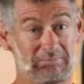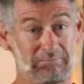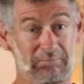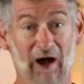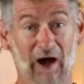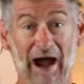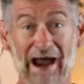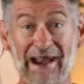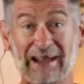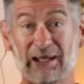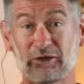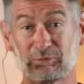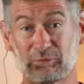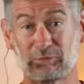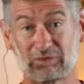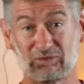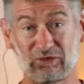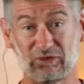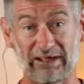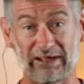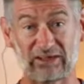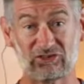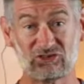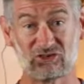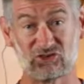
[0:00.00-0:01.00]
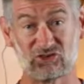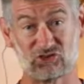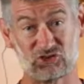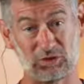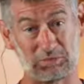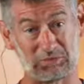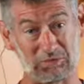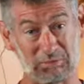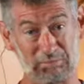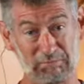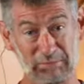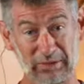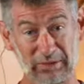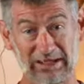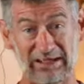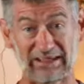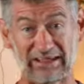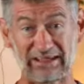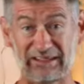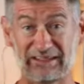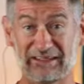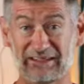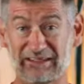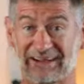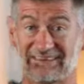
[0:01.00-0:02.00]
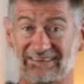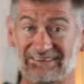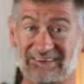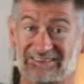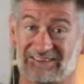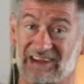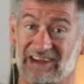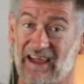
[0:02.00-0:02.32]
finding relationships, being connected